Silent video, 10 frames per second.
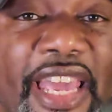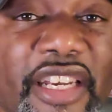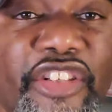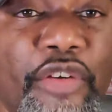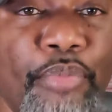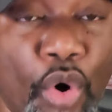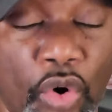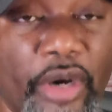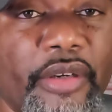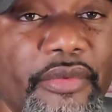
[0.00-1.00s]
Kalen
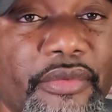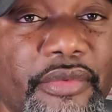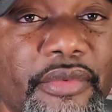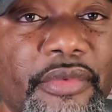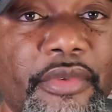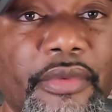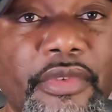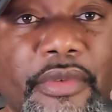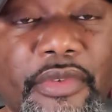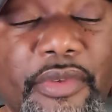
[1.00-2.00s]
DeBoer
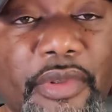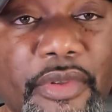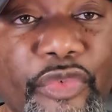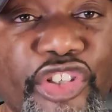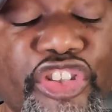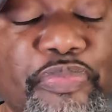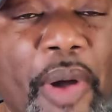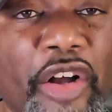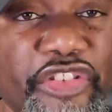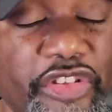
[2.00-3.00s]

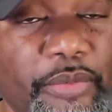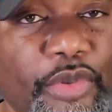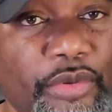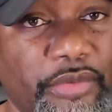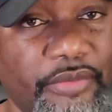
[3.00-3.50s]
responsible.